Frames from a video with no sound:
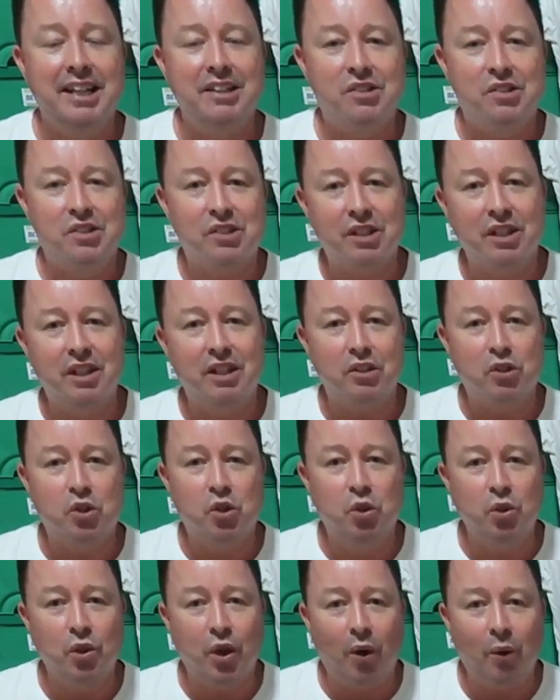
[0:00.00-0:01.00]

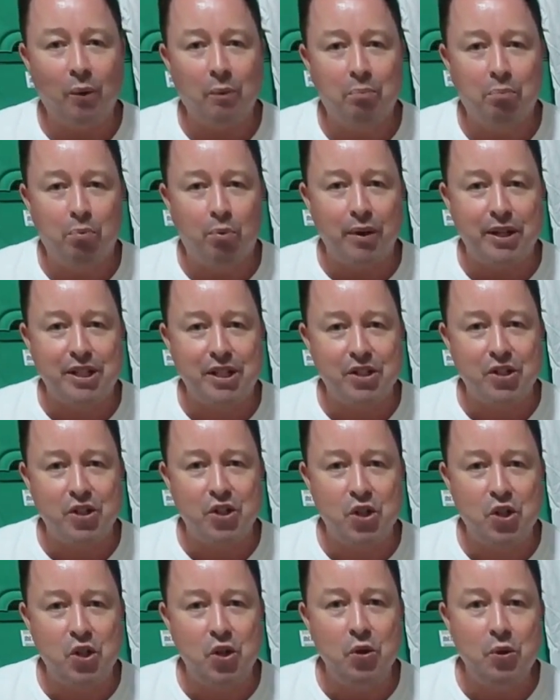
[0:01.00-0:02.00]
inserts good old
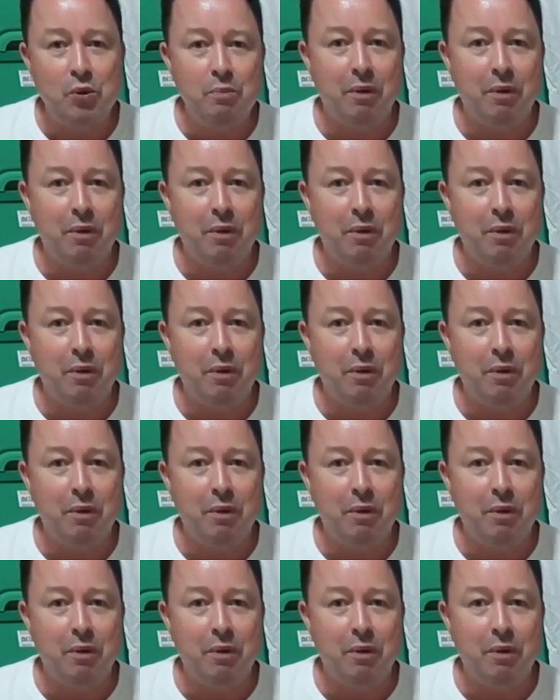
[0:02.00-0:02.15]
British